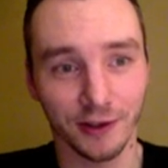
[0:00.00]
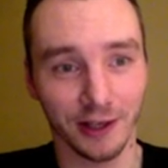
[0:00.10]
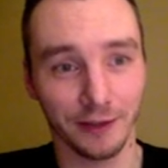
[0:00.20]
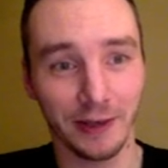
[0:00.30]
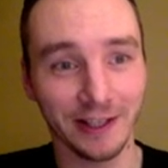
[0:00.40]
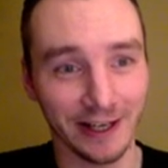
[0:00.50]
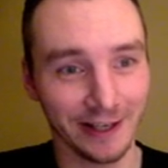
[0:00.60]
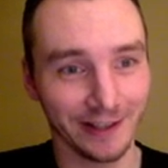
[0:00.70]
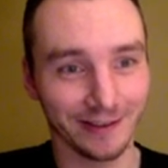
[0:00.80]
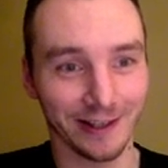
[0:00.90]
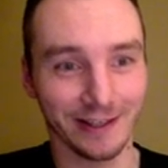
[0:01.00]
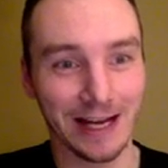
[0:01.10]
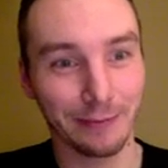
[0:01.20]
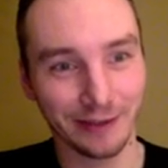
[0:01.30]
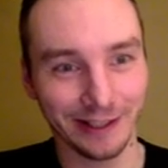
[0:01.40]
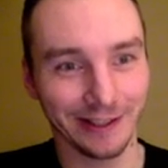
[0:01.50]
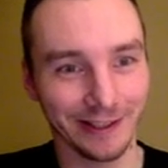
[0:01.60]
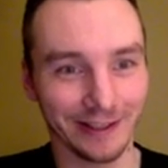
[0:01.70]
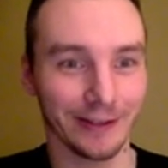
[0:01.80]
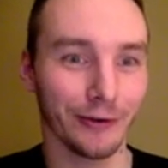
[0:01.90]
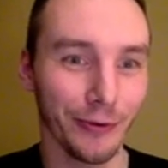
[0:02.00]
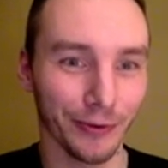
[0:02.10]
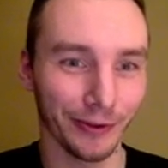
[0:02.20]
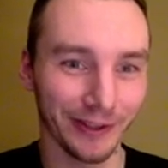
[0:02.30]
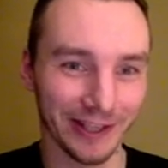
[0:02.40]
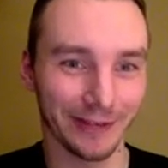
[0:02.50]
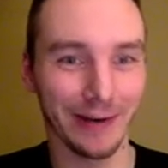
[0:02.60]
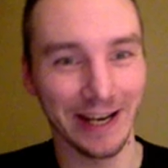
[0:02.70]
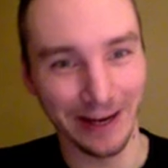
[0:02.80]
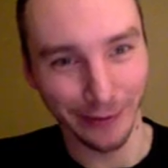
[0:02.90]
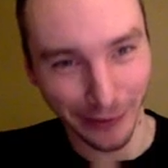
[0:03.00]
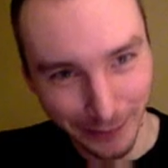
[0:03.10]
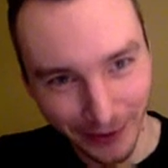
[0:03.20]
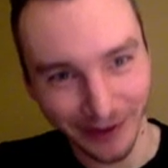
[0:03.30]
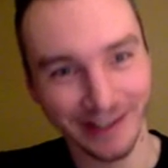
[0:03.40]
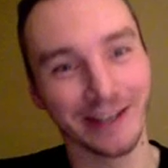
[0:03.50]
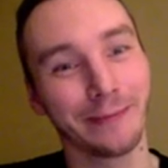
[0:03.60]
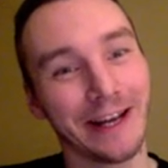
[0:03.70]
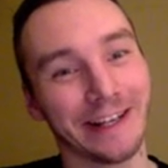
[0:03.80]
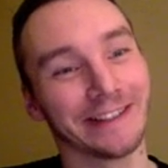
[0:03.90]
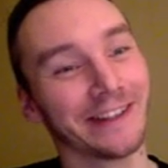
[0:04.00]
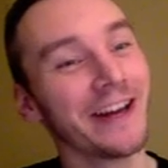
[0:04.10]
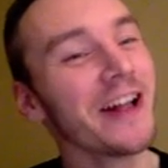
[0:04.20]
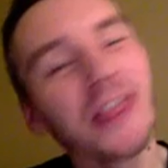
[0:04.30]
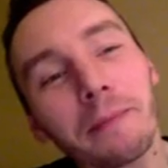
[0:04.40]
slash pentadact slash app data slash local slash make a game with no experience slash player data. The